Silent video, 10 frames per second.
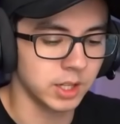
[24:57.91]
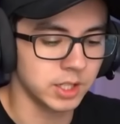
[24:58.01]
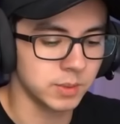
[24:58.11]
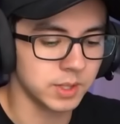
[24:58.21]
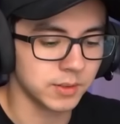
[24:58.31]

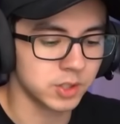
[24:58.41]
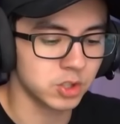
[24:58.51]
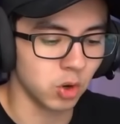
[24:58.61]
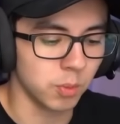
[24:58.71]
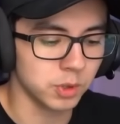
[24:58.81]
seems to have
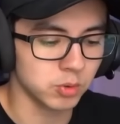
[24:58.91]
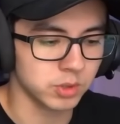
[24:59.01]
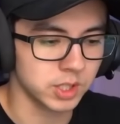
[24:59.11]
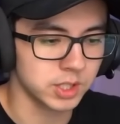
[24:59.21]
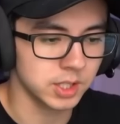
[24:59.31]
so much
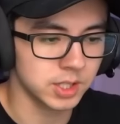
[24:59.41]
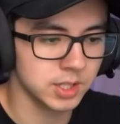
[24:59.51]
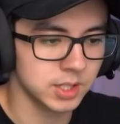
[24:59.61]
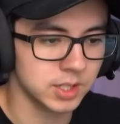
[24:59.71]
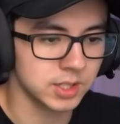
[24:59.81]

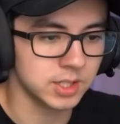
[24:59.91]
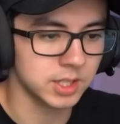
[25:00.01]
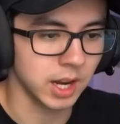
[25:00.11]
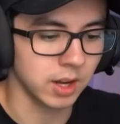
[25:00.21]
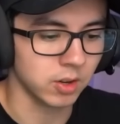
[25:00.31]
resistances. It's
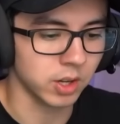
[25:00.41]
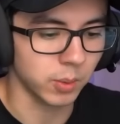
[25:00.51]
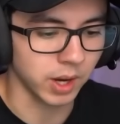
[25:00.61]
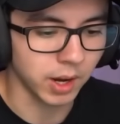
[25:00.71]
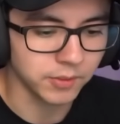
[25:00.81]
insane. Okay,
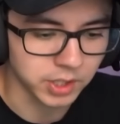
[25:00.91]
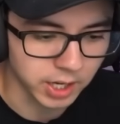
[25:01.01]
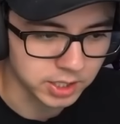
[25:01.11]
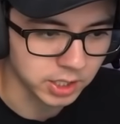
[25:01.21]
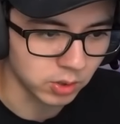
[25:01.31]
wait, I have
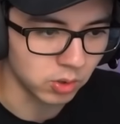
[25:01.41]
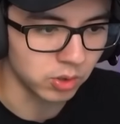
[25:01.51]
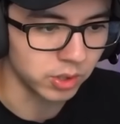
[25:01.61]
19 gold.